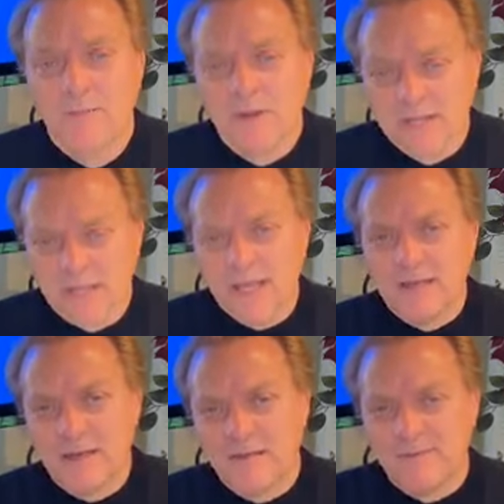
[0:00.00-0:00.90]
But
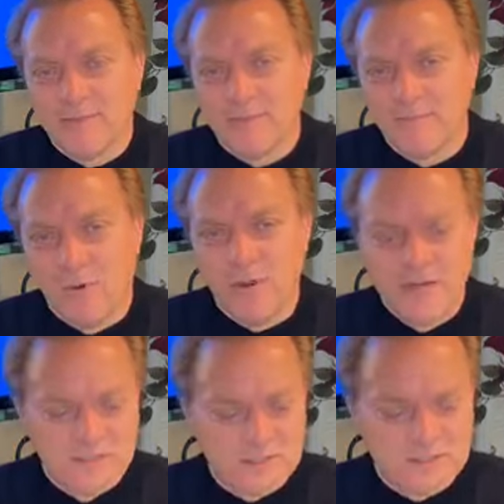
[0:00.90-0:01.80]
again, the point
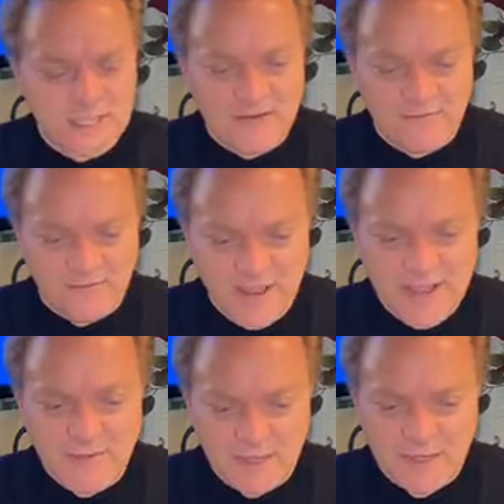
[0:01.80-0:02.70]
is that
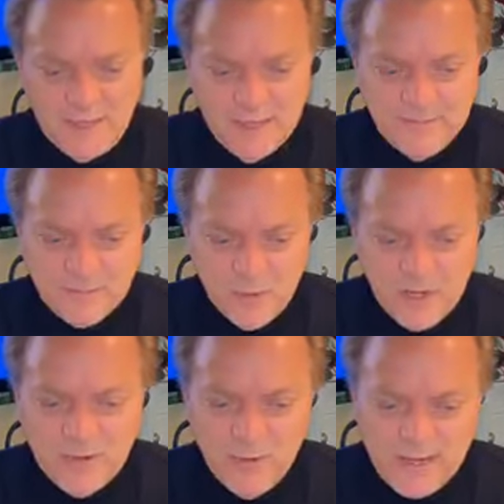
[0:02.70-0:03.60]
family,
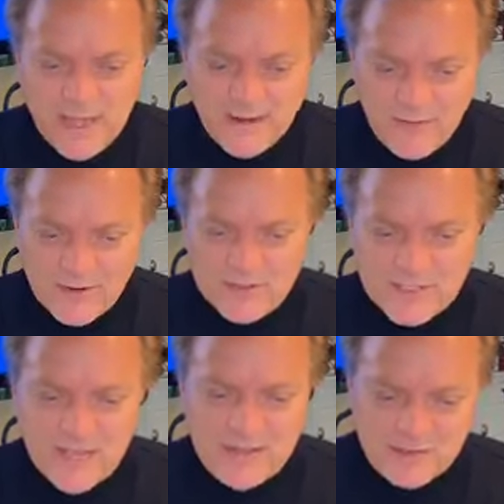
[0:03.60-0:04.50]
we kind of
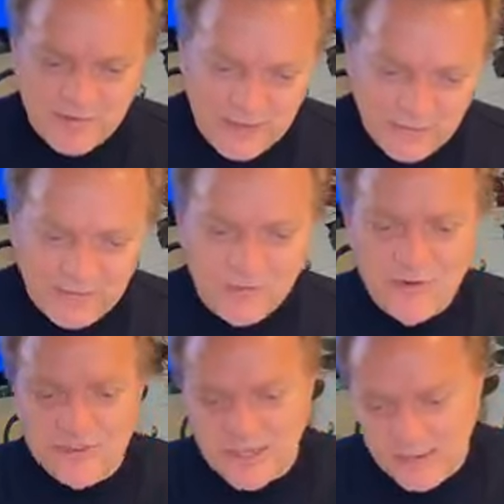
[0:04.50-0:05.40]
understand this. Family
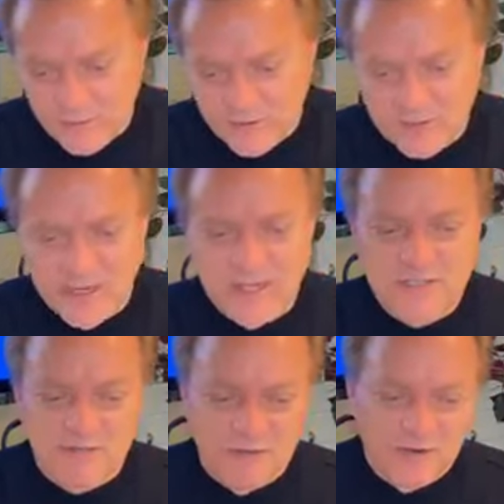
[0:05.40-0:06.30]
first, neighborhood
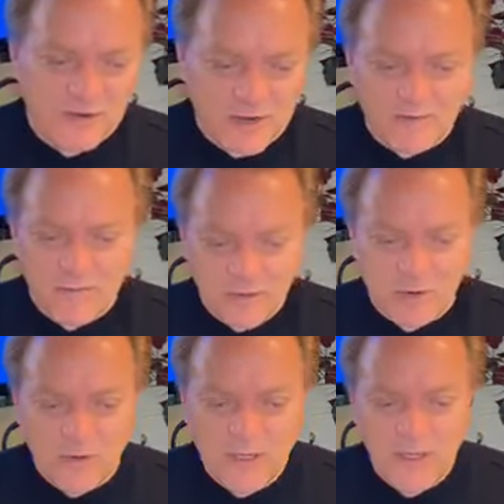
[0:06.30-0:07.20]
next, federal government
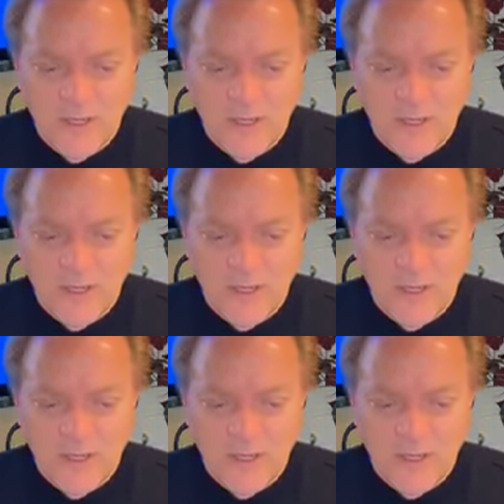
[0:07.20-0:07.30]
only